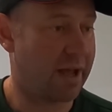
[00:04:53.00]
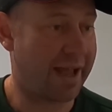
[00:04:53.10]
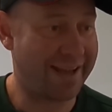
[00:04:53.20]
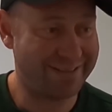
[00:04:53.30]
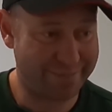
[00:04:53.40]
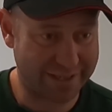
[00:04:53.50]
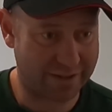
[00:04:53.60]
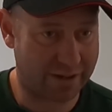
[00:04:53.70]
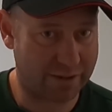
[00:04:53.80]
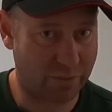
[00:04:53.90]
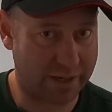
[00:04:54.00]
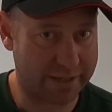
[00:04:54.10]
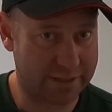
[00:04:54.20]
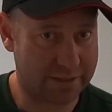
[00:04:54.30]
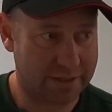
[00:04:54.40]
and be
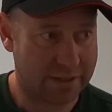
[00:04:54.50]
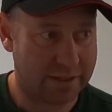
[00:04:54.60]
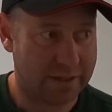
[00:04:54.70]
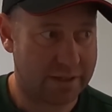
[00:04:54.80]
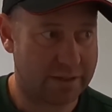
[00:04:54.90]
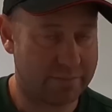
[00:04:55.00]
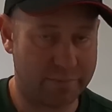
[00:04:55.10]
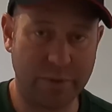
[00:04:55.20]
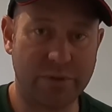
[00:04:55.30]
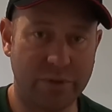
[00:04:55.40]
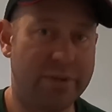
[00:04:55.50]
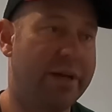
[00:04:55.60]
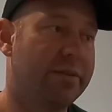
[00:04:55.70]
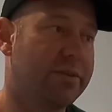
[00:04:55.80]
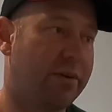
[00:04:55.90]
lightweight. But two
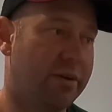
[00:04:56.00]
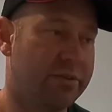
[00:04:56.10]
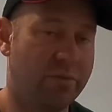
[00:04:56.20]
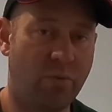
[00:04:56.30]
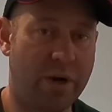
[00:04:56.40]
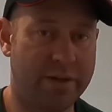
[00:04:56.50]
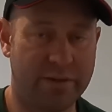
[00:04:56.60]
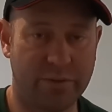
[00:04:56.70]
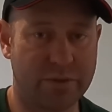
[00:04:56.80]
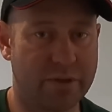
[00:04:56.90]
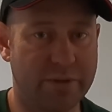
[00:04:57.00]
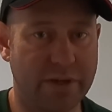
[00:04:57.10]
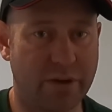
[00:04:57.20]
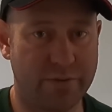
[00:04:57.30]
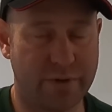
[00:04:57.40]
downsides. One, it was going to
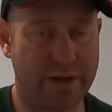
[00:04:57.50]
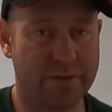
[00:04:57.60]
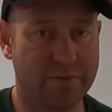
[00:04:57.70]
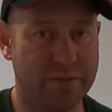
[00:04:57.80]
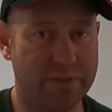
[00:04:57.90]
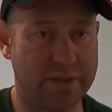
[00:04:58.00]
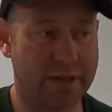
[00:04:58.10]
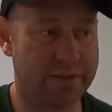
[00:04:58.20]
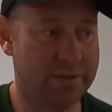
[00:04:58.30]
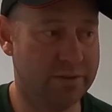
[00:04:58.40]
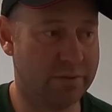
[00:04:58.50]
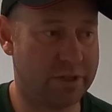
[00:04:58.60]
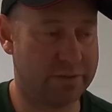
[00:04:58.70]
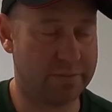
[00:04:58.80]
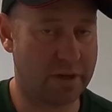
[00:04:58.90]
be over 150,000,
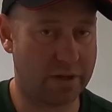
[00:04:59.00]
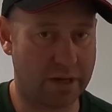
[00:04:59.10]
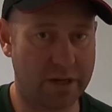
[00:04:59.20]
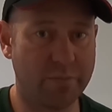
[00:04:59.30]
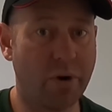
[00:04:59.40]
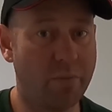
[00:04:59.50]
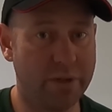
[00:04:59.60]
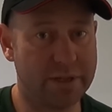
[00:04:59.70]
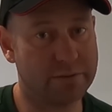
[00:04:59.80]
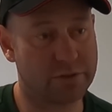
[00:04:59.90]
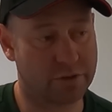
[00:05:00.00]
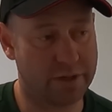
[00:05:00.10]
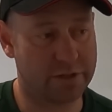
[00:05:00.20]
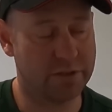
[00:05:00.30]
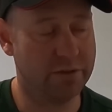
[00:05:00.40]
which I could probably
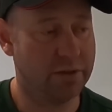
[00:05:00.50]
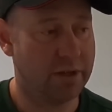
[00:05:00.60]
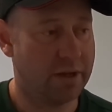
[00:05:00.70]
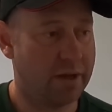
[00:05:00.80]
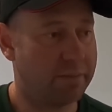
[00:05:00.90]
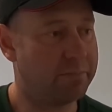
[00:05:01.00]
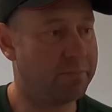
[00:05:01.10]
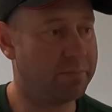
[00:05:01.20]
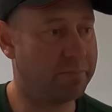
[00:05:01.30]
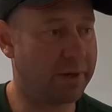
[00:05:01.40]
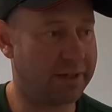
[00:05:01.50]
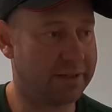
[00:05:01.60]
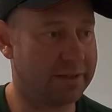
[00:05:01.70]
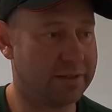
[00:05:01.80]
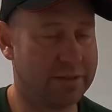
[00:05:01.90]
stretch to,
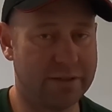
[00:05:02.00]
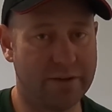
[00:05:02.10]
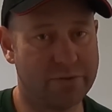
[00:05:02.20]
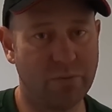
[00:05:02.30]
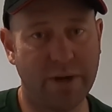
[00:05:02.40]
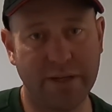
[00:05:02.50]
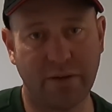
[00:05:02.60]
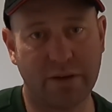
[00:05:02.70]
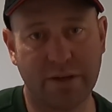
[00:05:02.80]
but you have to wait like